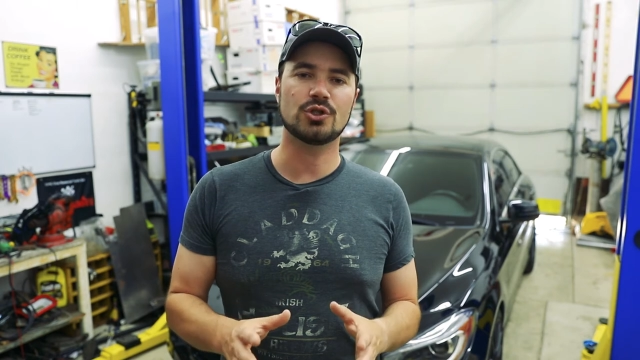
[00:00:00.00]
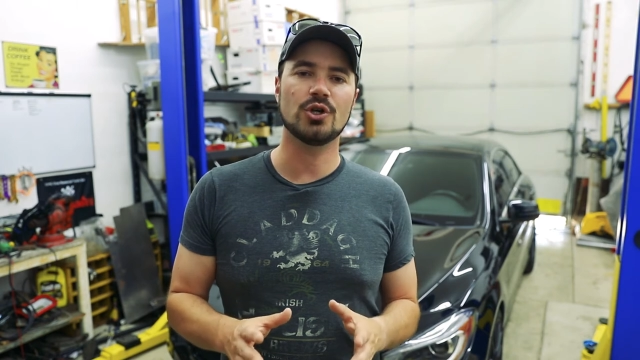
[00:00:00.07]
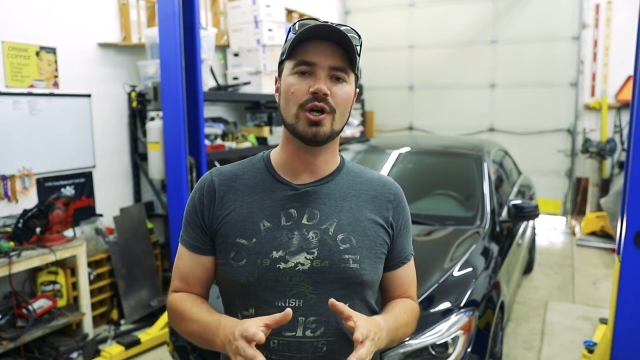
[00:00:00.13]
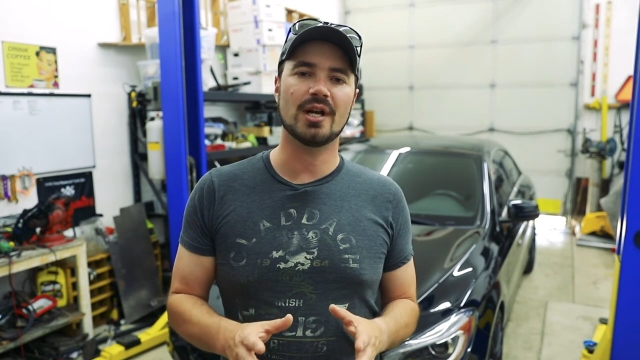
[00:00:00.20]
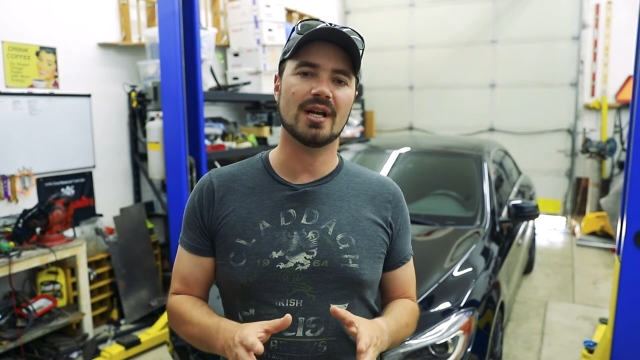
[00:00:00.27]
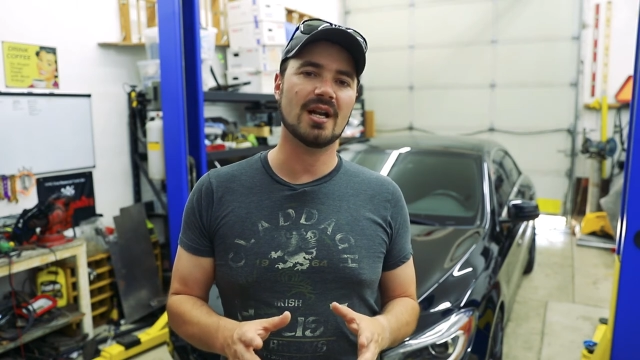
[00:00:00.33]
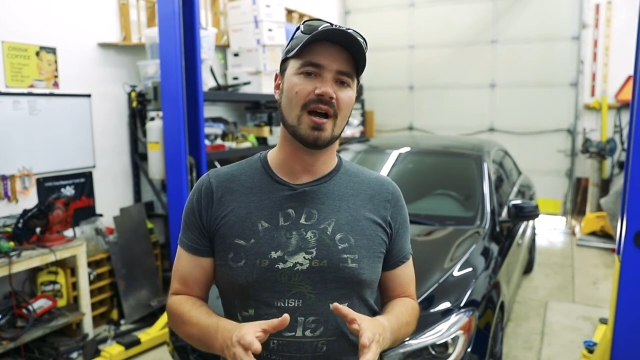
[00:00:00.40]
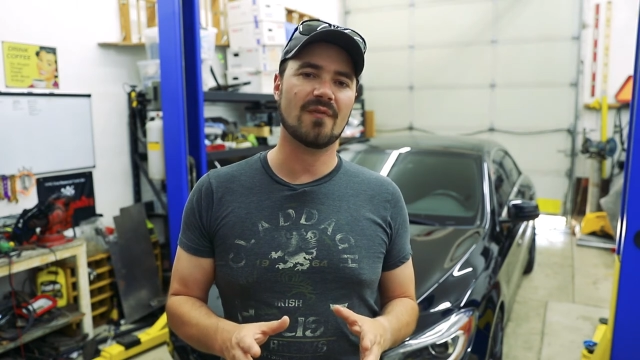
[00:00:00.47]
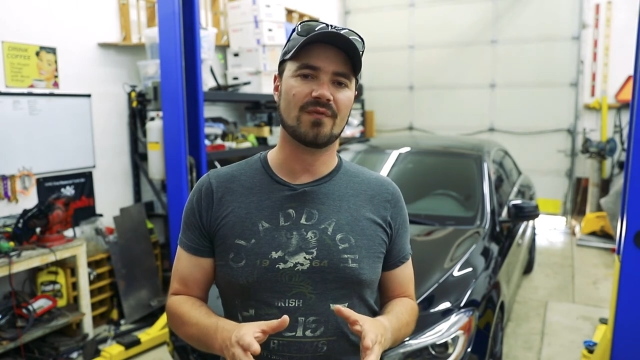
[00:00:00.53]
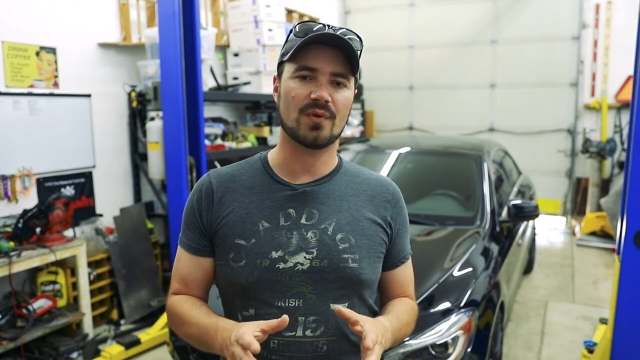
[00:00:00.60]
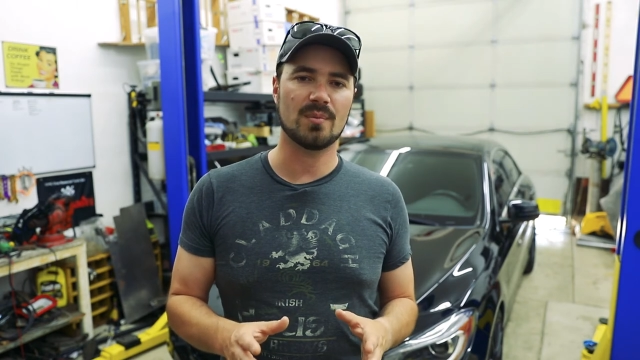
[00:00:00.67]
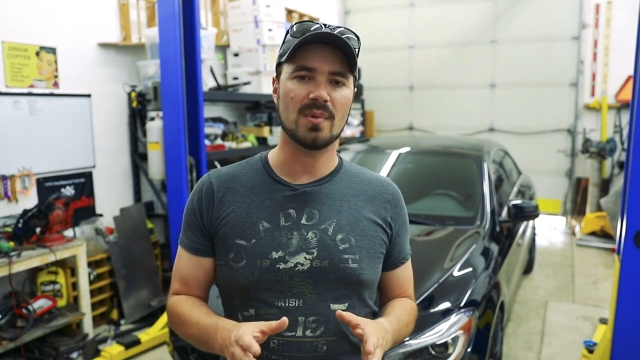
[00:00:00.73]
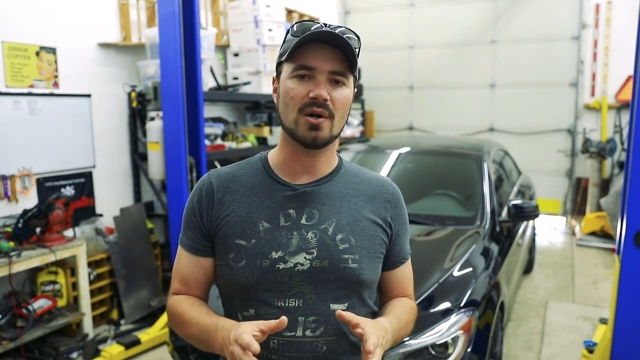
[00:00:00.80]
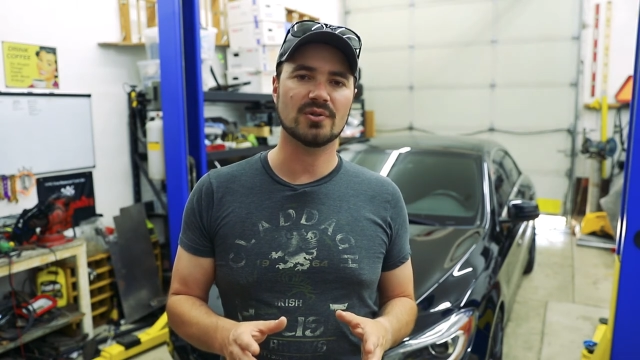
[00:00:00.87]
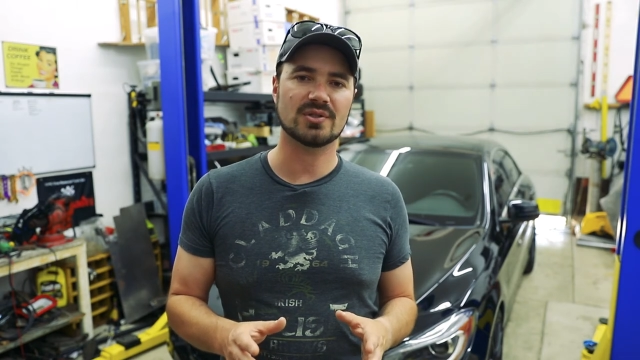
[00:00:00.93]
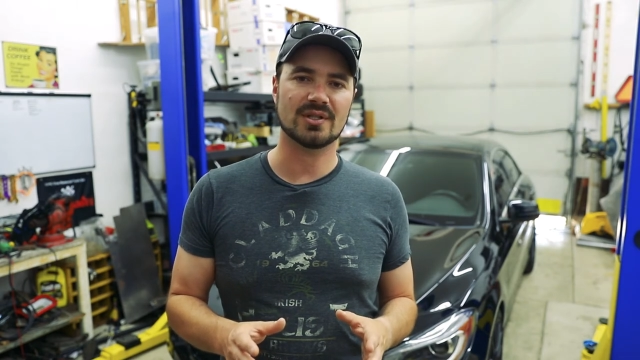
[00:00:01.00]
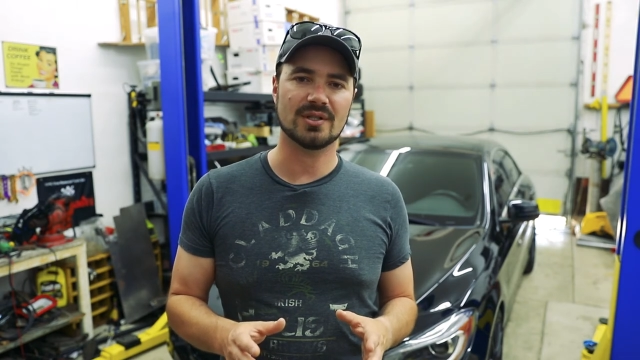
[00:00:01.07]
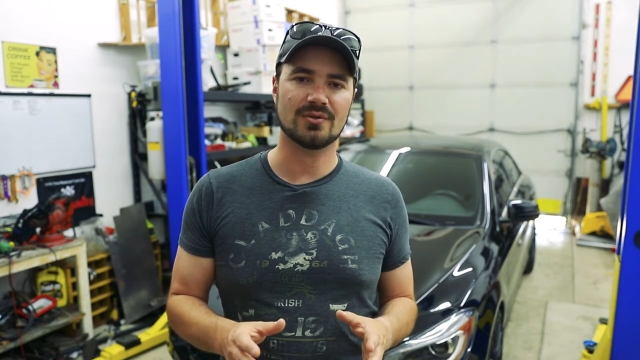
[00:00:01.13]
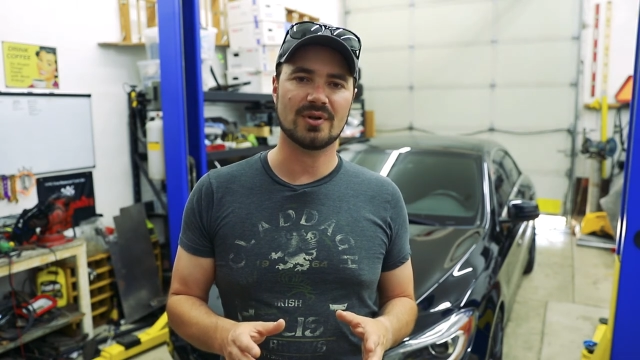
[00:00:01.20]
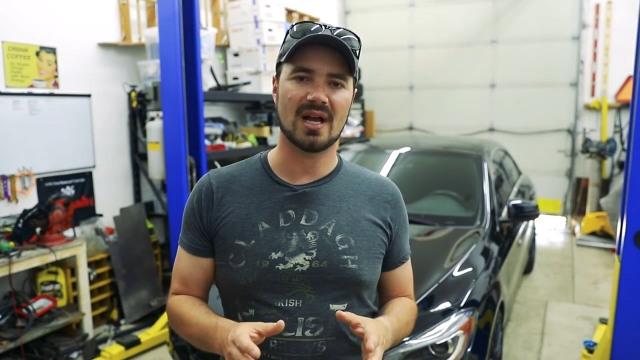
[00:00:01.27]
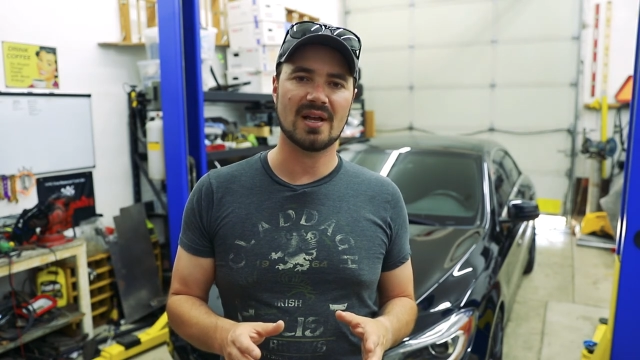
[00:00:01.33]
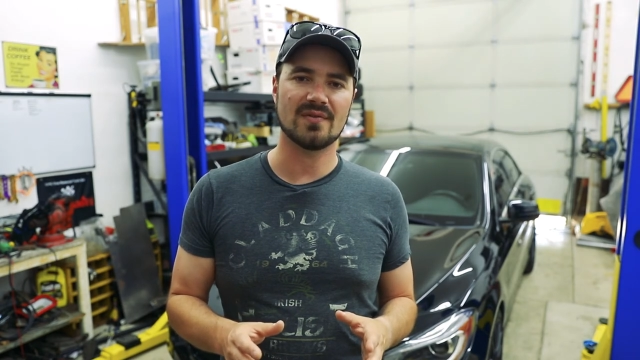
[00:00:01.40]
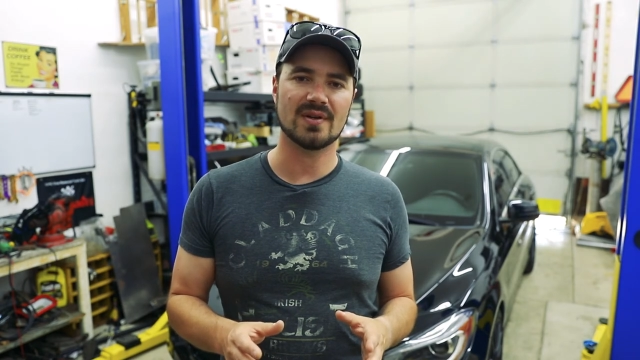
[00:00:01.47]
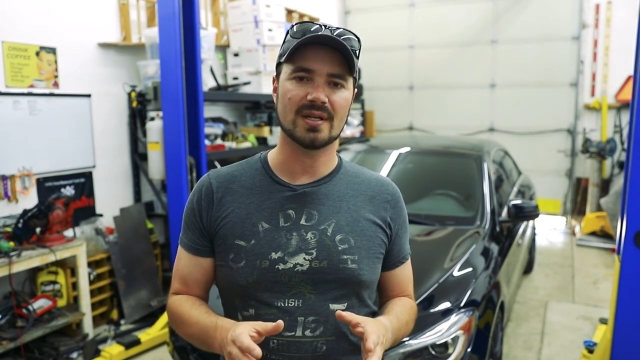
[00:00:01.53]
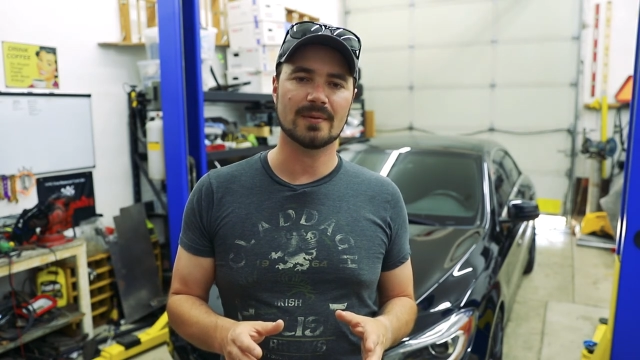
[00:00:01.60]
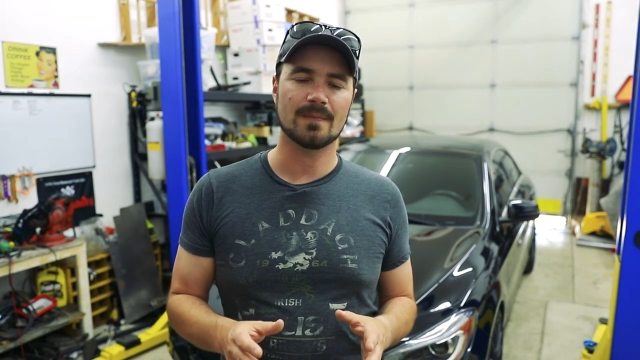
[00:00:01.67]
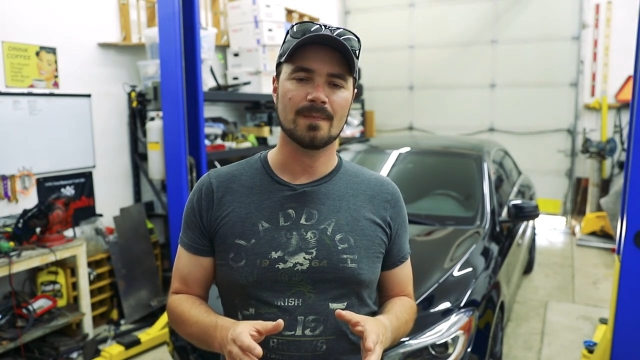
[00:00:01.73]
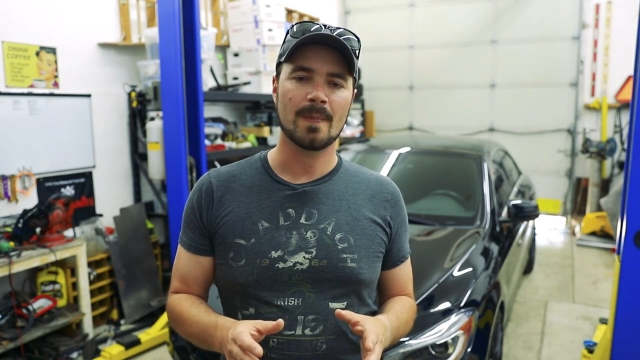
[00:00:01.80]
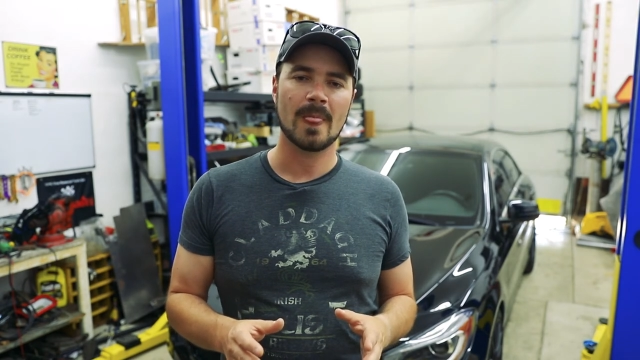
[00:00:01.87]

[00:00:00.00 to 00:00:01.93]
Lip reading: good enough for most of the driving.